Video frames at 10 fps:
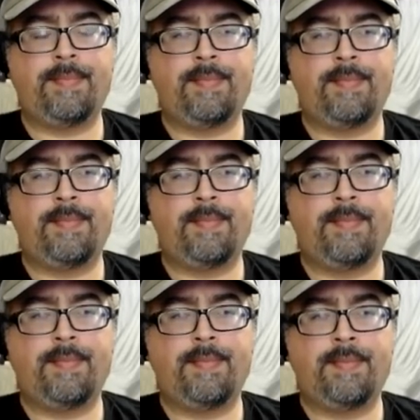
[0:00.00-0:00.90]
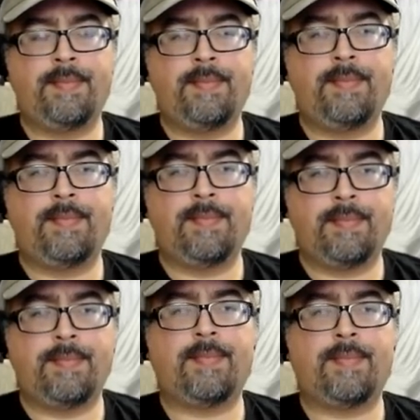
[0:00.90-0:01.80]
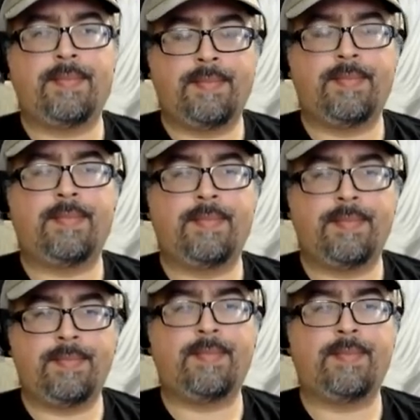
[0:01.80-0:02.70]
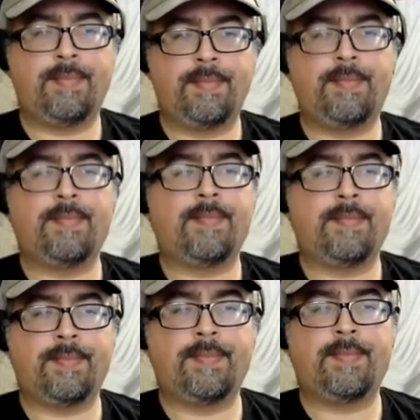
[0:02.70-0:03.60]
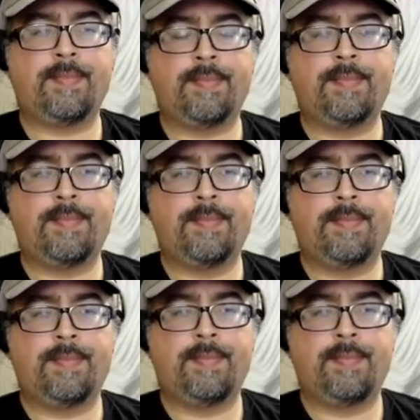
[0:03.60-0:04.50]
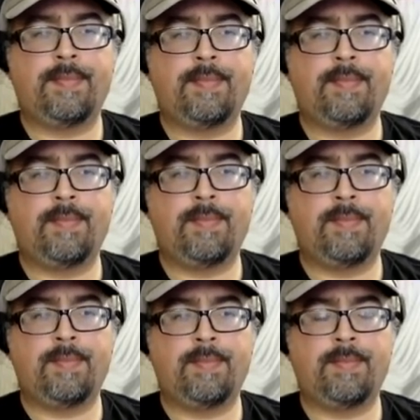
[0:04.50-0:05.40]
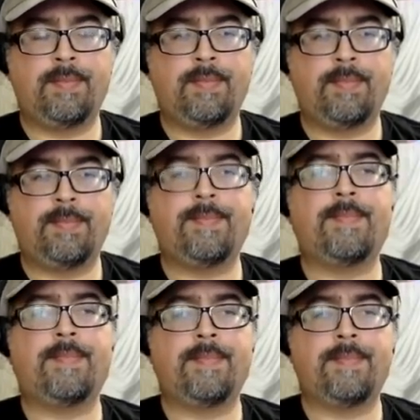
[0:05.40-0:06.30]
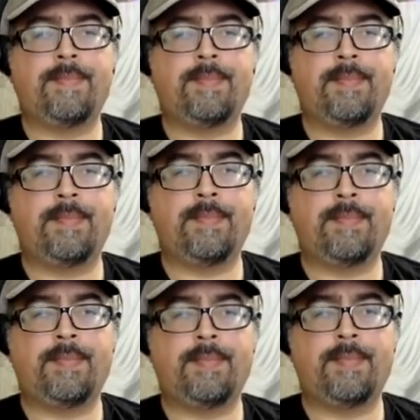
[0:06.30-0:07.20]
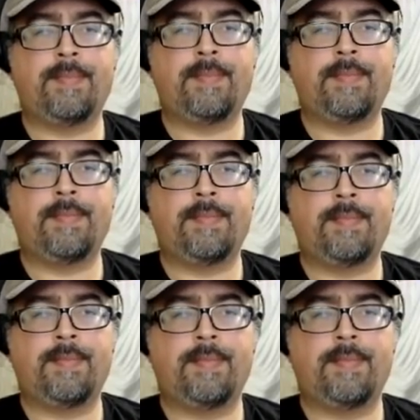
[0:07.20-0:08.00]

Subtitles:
This person isn't speaking.